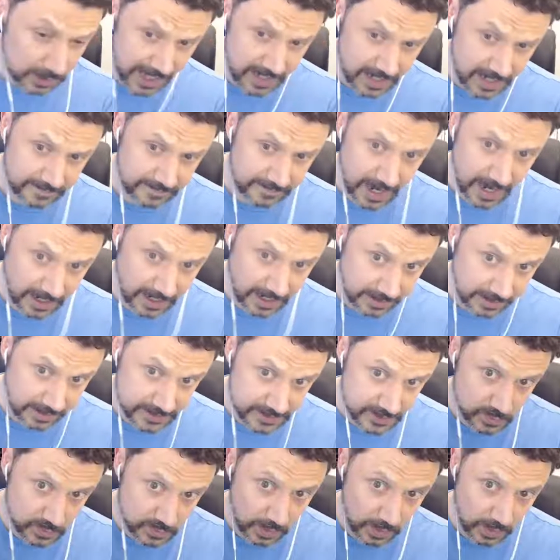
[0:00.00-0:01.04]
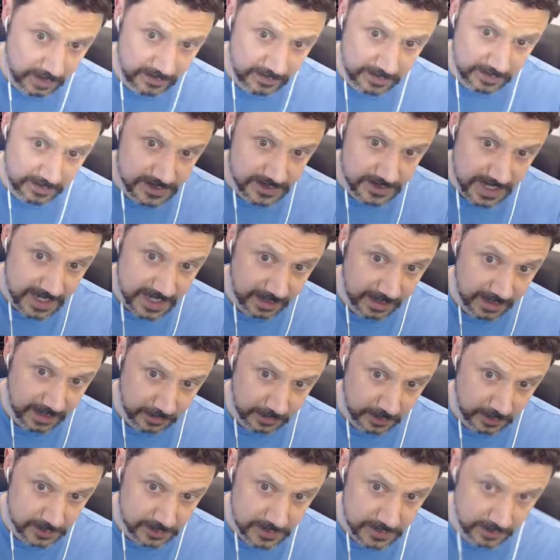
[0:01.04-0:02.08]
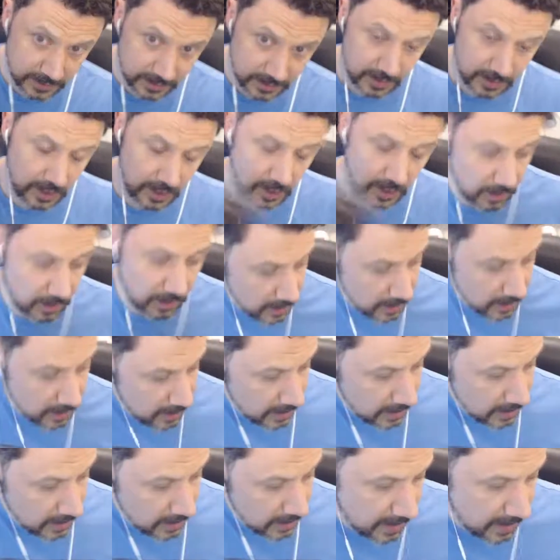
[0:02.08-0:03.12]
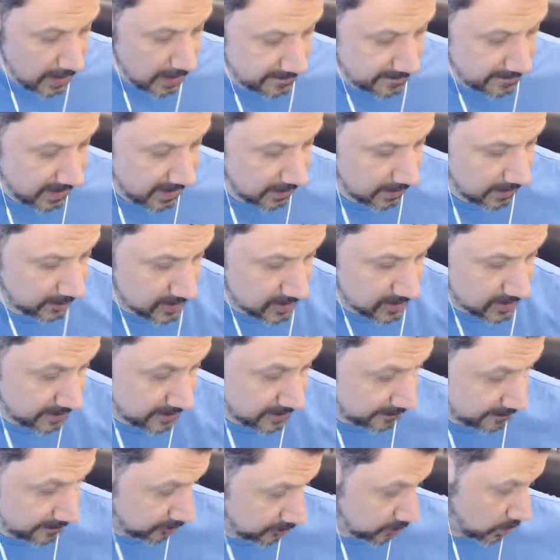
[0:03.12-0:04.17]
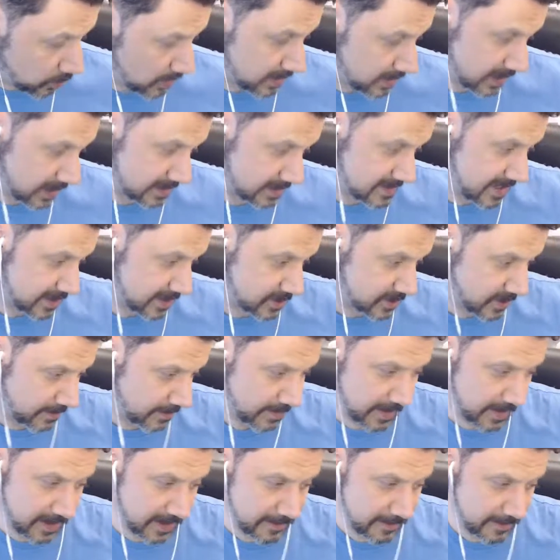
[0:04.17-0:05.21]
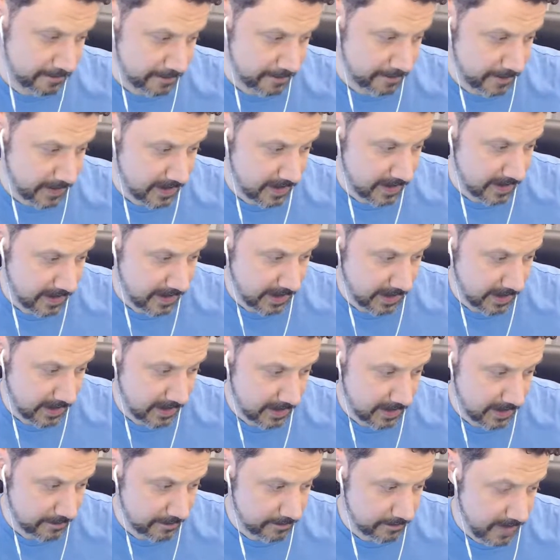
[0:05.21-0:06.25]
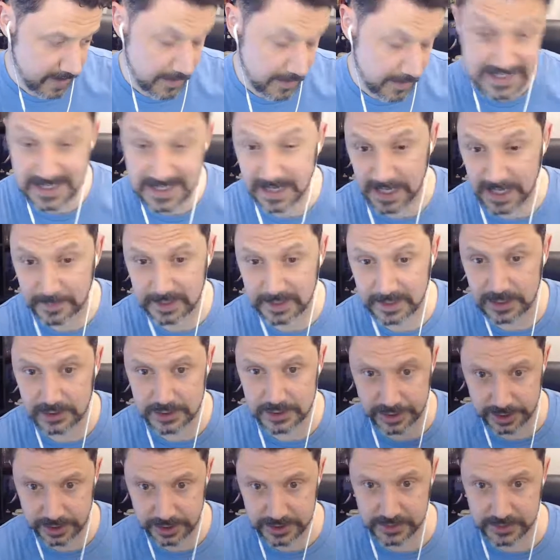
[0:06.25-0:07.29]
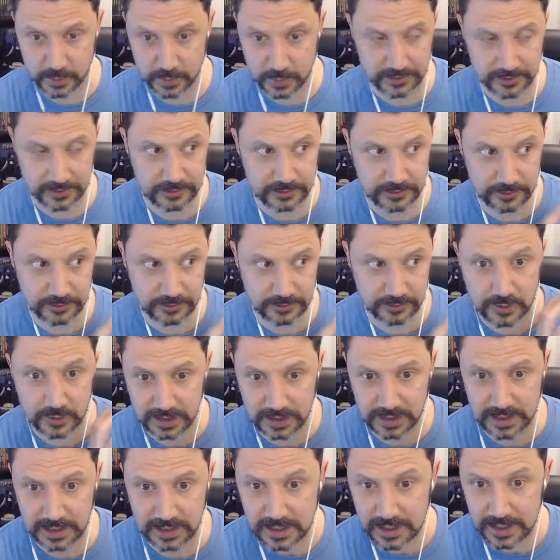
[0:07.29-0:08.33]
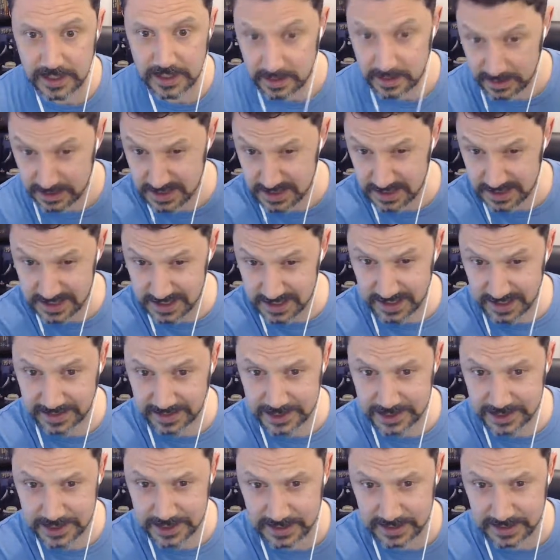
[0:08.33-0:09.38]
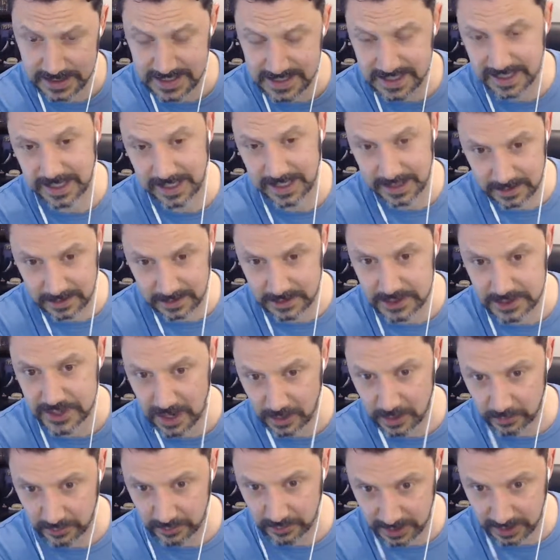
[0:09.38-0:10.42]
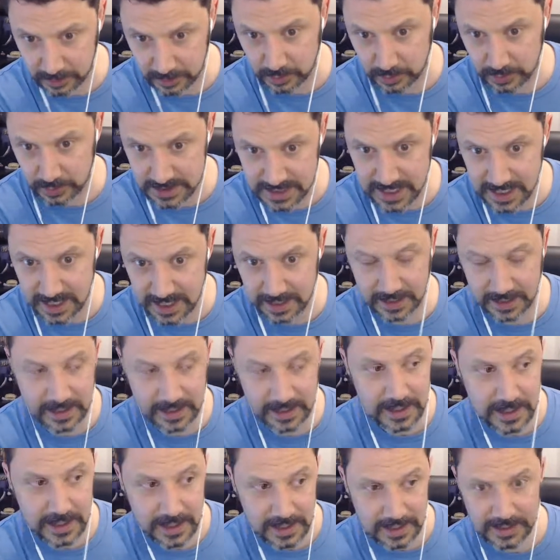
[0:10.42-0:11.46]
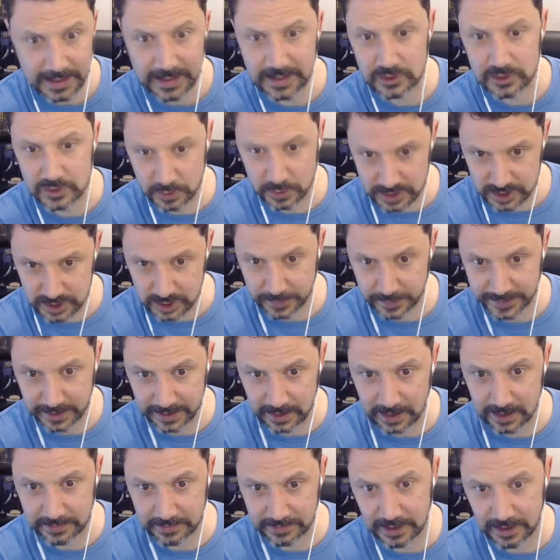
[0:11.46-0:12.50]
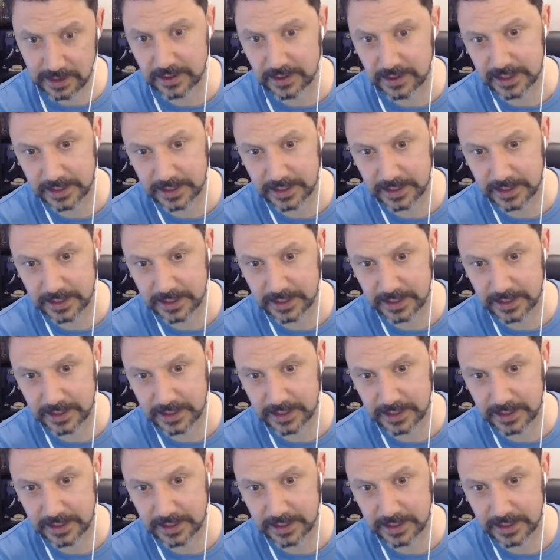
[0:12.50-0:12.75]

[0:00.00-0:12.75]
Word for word: Divided is is one of their setting books. There are uh, available. This is the first one that's actually been um, and by setting, I mean just where it's just strictly this is a nation that's in the Shadow of the Demon Lord setting. Here's what's going on there.